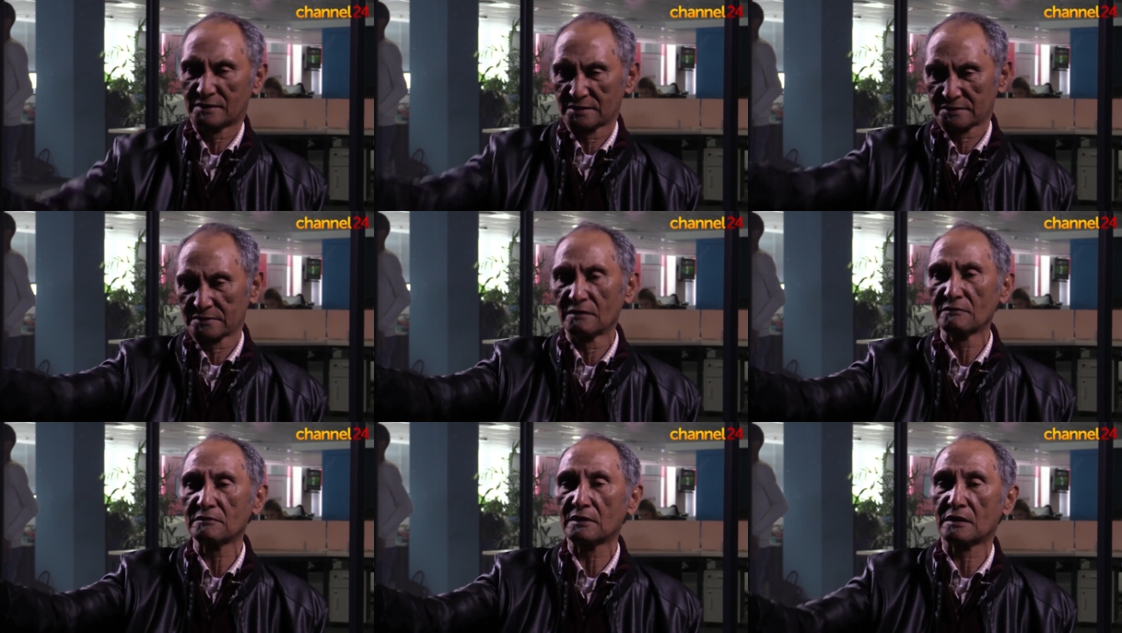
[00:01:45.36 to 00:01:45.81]

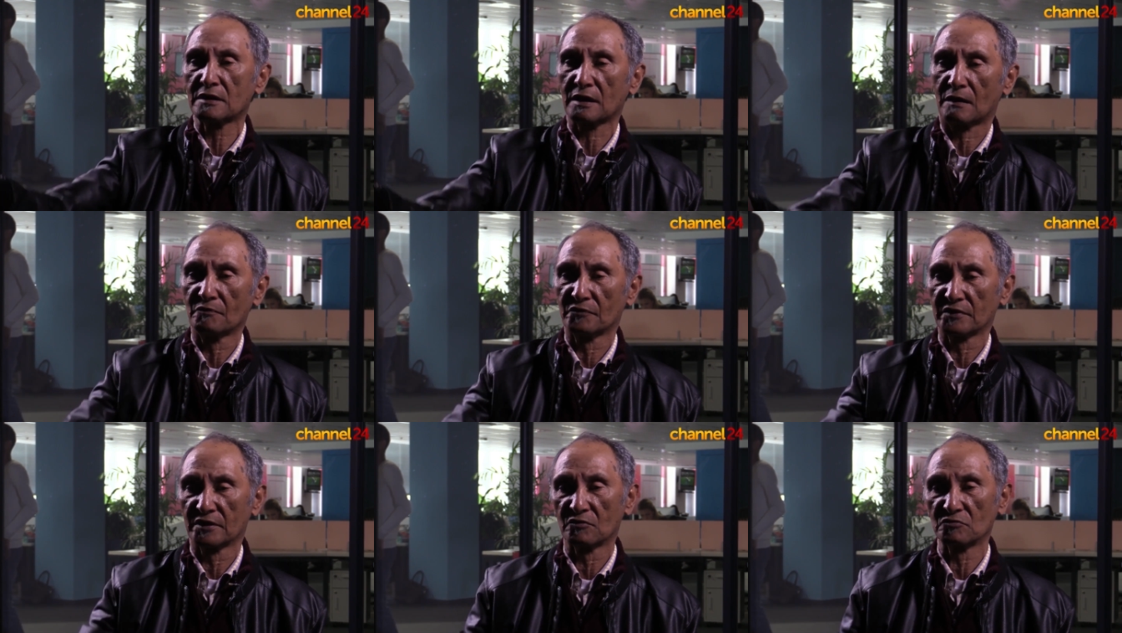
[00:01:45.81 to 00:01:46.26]
still could
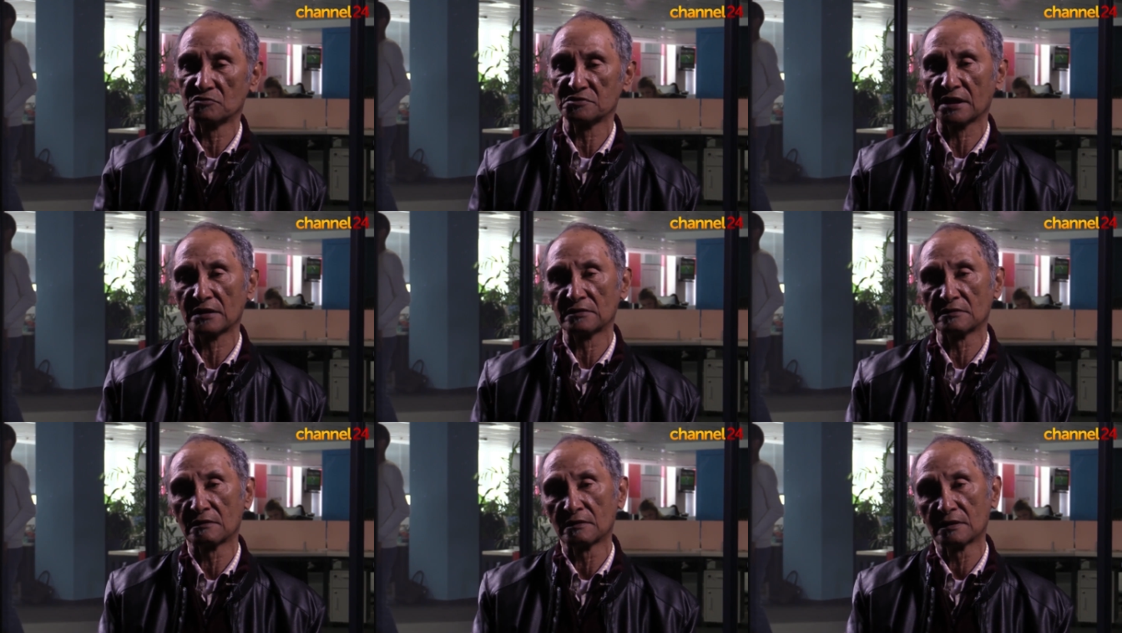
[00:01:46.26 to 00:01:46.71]
come, they can
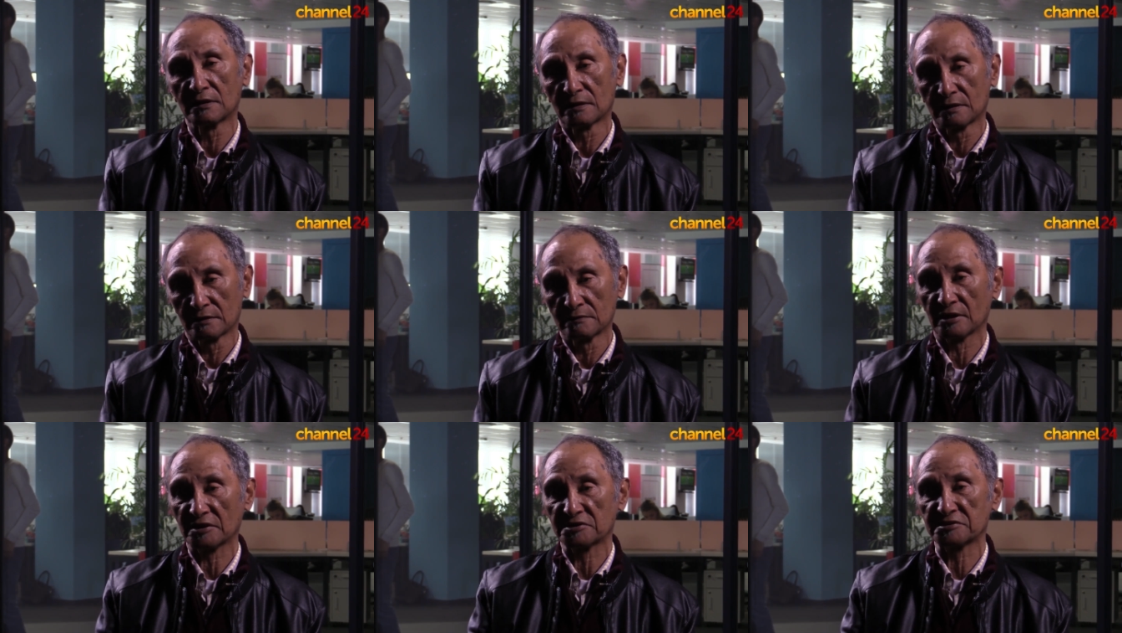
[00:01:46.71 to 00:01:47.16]
stand at
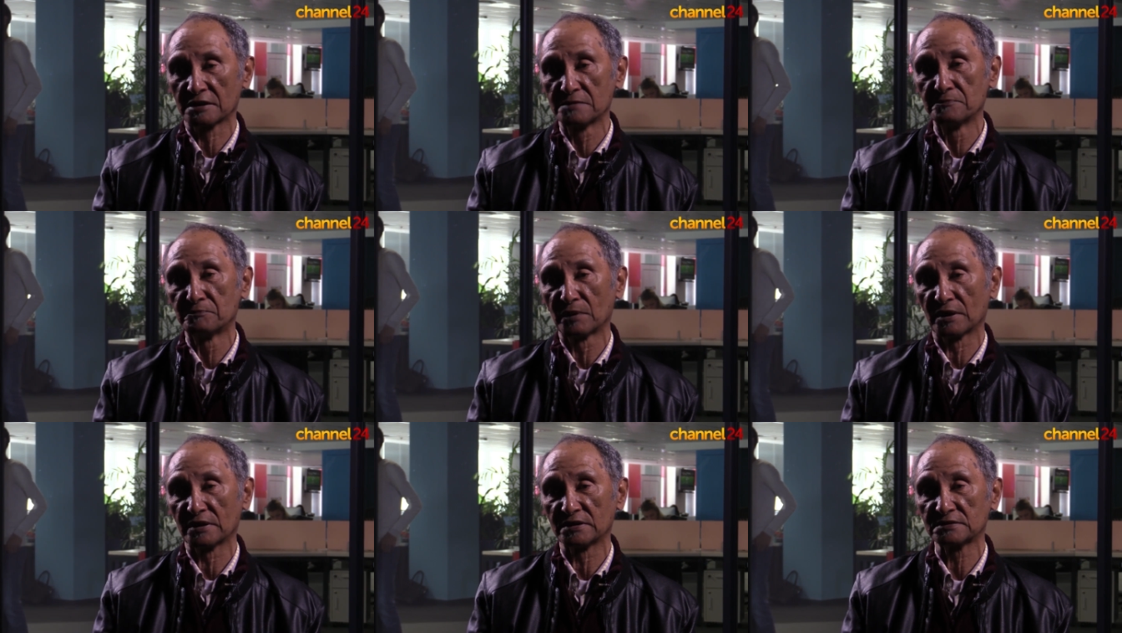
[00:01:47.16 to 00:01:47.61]
that same
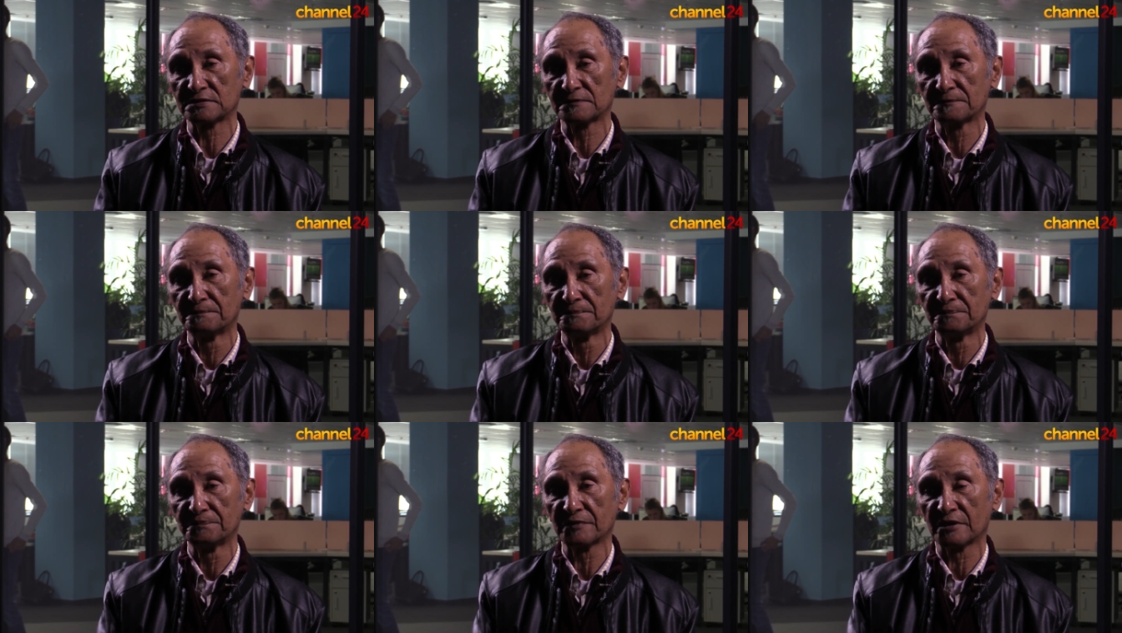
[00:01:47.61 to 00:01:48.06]
place,
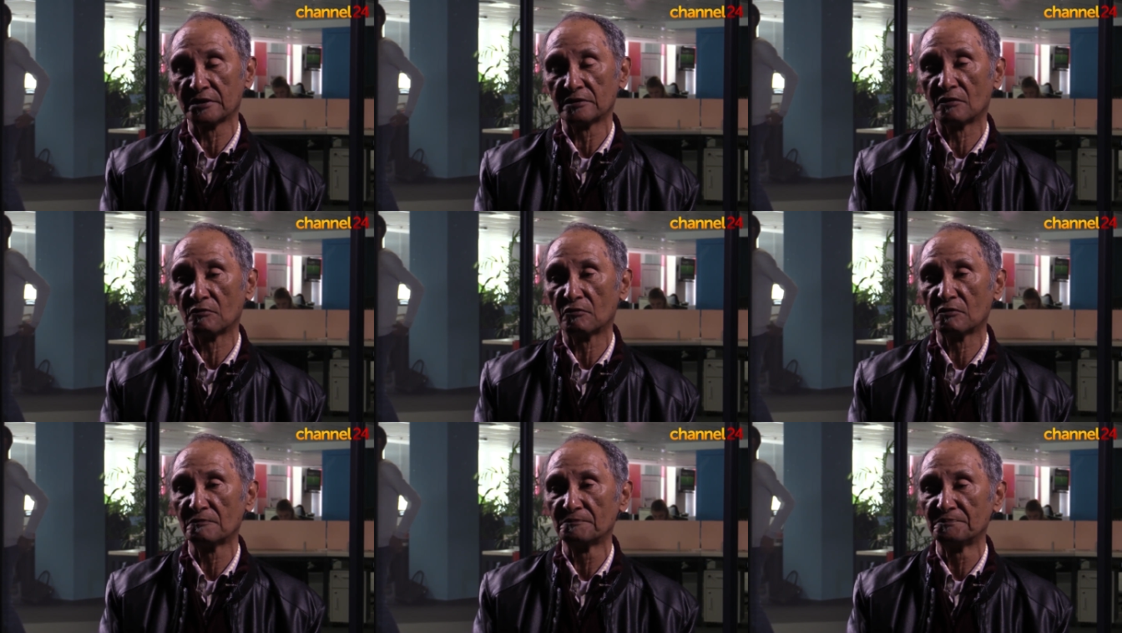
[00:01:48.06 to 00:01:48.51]
you
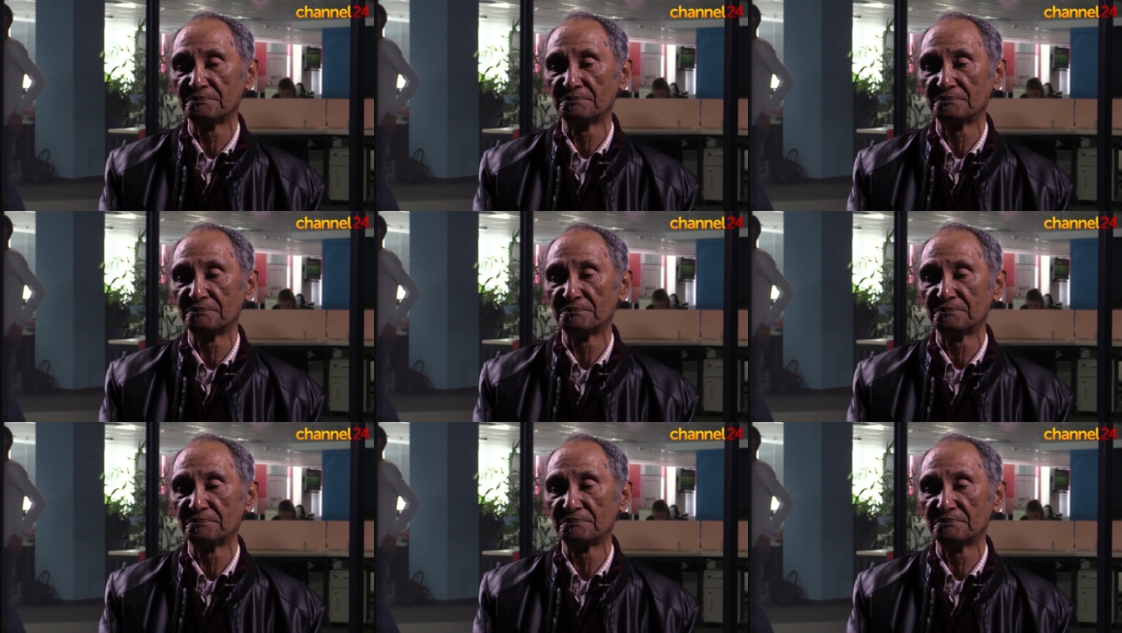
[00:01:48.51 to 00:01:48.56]
know.